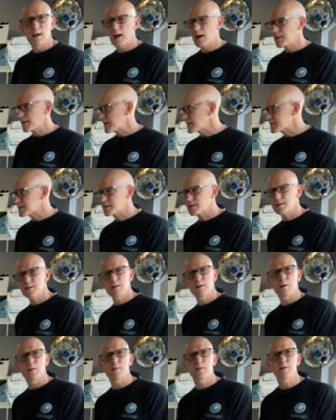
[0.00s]
And that's,
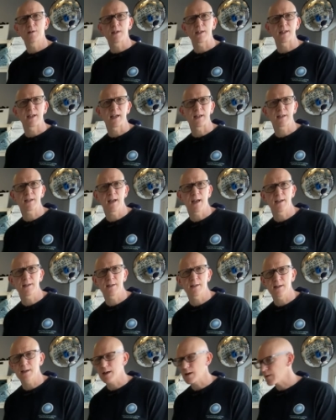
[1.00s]
you know, use a test
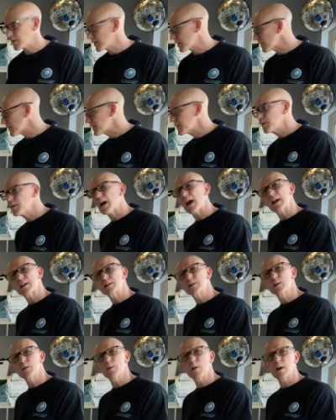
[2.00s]
case scenario. If you
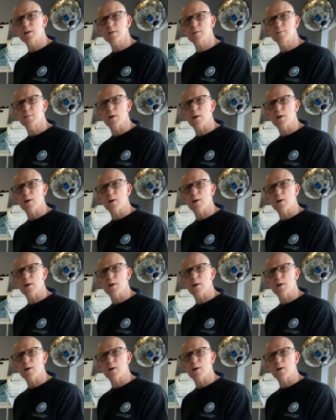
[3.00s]
had 200